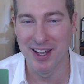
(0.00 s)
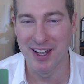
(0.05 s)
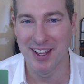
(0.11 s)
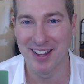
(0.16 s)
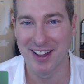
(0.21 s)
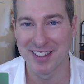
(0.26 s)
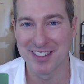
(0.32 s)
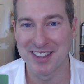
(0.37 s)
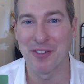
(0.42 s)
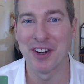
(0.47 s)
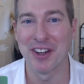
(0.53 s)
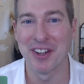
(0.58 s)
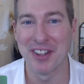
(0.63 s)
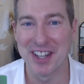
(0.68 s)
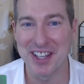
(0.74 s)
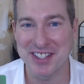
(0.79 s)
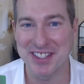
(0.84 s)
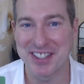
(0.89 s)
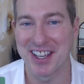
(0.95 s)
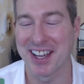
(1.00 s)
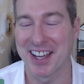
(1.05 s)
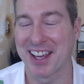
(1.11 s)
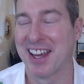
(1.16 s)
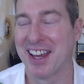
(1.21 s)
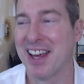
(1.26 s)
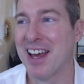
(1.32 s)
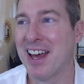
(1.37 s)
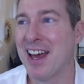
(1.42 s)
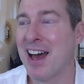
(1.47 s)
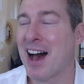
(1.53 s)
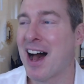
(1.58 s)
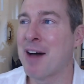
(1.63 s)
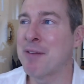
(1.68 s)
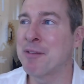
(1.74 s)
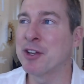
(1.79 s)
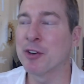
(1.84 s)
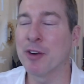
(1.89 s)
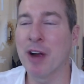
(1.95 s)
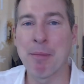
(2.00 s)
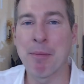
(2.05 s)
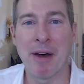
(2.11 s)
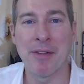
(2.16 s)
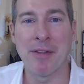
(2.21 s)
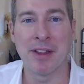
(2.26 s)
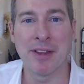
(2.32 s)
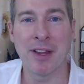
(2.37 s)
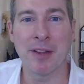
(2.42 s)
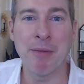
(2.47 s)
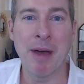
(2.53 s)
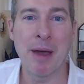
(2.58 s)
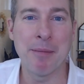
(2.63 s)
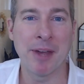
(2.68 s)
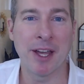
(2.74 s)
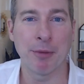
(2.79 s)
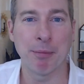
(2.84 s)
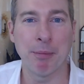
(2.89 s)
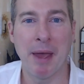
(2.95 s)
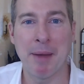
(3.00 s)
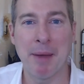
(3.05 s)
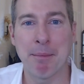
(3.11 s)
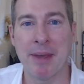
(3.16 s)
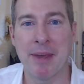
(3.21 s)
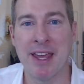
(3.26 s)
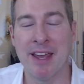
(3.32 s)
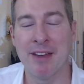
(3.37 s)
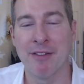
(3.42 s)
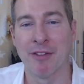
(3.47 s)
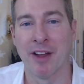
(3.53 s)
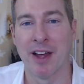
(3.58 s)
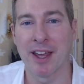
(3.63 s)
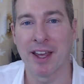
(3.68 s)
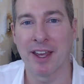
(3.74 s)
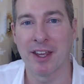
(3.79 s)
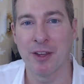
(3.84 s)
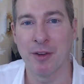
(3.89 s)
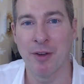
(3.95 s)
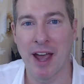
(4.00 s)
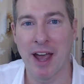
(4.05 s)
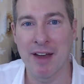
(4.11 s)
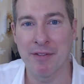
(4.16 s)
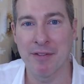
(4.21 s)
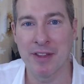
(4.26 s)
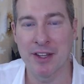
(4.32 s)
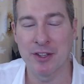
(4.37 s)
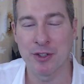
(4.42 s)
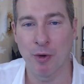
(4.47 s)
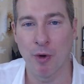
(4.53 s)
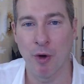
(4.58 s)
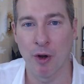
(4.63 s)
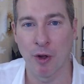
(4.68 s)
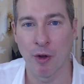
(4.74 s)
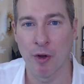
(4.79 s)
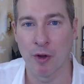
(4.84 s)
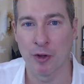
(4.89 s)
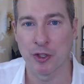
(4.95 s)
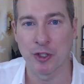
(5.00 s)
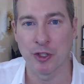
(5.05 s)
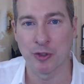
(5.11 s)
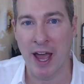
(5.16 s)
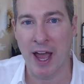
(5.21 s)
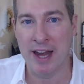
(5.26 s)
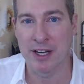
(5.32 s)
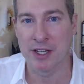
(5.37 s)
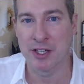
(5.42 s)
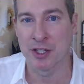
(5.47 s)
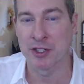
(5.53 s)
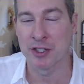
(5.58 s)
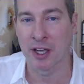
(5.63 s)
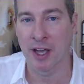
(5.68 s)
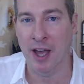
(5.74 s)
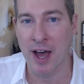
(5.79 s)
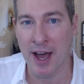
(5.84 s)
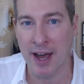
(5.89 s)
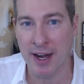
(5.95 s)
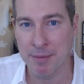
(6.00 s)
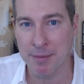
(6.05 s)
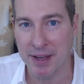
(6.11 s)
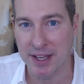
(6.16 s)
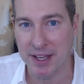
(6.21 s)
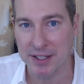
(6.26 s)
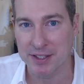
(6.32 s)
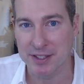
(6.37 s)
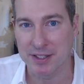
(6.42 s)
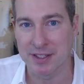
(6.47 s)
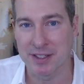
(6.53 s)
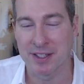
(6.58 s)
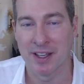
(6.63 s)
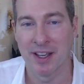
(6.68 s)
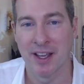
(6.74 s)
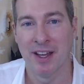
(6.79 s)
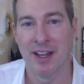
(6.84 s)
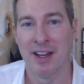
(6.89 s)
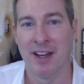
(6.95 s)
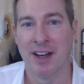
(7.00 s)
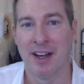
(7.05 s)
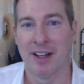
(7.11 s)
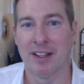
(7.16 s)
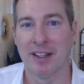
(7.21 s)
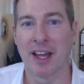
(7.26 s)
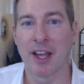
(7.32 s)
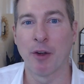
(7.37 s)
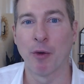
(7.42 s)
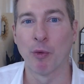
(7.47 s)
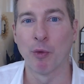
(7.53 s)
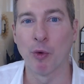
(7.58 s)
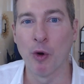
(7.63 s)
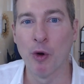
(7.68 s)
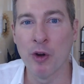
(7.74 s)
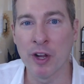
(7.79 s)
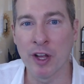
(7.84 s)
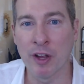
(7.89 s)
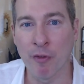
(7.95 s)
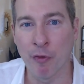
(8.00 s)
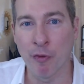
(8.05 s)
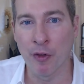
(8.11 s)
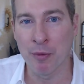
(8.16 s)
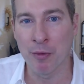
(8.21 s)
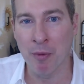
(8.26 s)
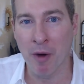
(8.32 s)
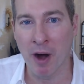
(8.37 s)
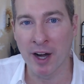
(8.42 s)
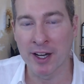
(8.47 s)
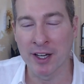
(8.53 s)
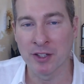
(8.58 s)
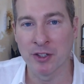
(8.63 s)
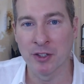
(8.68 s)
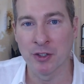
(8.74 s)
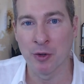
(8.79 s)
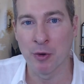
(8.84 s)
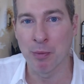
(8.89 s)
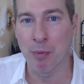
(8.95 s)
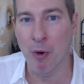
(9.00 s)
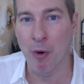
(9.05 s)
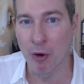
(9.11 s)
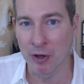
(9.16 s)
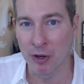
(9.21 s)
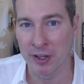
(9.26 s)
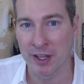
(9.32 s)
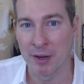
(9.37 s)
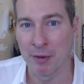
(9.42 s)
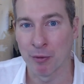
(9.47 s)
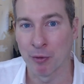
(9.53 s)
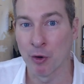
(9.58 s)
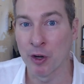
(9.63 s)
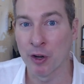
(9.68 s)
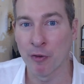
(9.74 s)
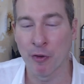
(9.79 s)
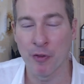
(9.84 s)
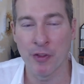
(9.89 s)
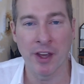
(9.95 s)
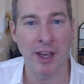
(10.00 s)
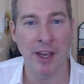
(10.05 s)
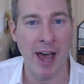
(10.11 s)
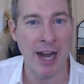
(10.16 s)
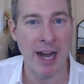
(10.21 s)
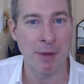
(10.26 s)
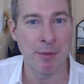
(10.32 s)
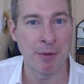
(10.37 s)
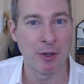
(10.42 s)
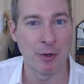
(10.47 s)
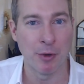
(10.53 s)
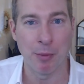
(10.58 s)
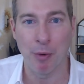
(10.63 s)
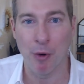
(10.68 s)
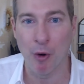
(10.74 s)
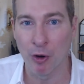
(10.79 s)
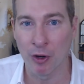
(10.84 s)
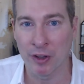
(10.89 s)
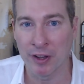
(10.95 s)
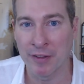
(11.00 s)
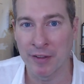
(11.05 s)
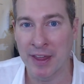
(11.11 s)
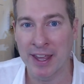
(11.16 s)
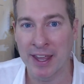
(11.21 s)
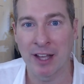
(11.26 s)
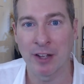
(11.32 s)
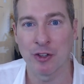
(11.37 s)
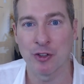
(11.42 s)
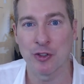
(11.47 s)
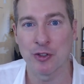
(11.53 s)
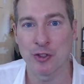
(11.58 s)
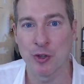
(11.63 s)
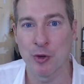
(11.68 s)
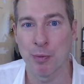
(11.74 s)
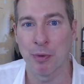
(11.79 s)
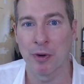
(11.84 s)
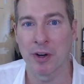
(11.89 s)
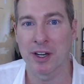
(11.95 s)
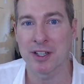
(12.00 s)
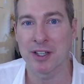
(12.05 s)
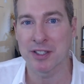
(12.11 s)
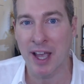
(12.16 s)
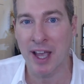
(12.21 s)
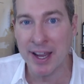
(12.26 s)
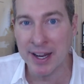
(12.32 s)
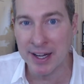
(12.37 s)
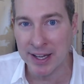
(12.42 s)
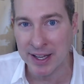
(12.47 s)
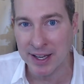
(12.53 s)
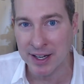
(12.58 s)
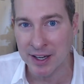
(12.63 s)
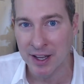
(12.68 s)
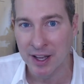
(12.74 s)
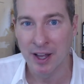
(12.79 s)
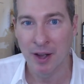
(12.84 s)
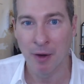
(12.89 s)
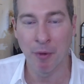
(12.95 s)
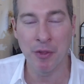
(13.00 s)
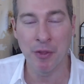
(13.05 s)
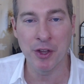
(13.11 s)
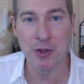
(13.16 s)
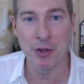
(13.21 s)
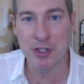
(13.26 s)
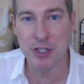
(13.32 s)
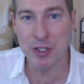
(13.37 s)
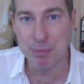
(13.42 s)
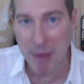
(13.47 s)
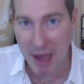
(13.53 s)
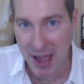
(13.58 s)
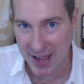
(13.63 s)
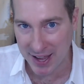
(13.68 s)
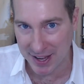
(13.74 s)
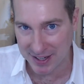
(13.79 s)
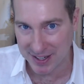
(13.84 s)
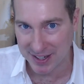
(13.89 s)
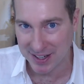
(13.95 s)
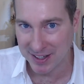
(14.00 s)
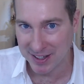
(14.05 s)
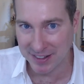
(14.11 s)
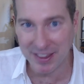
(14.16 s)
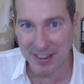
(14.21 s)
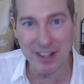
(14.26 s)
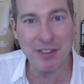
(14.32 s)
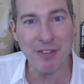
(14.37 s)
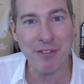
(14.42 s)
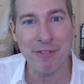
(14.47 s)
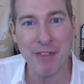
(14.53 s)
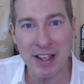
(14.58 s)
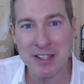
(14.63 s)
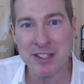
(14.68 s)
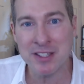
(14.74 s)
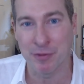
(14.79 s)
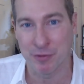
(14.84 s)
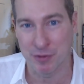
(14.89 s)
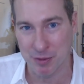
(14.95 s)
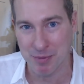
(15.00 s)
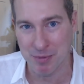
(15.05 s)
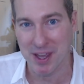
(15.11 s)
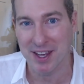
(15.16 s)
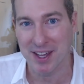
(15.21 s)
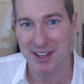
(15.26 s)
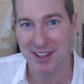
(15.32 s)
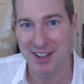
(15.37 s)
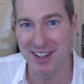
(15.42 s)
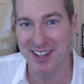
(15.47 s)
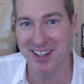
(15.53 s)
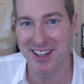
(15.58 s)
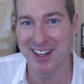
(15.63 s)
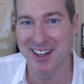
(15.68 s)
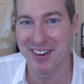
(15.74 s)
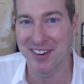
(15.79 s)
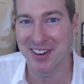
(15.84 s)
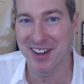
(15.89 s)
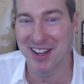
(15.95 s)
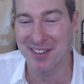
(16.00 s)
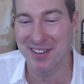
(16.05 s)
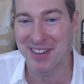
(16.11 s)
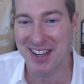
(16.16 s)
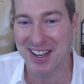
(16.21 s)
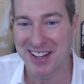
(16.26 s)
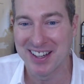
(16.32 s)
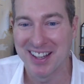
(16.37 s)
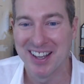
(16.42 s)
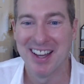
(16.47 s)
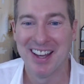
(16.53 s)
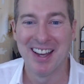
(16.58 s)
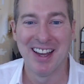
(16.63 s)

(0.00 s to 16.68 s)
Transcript: It's not realistic. I mean, you're right, Bob. That's my biggest pet peeve. Like, you have these quote unquote strategist economists like rooting for the market to do poorly, rooting for the economy to do poorly. And they get super excited when the news is bad. Like, that's offensive to me. You know what I mean?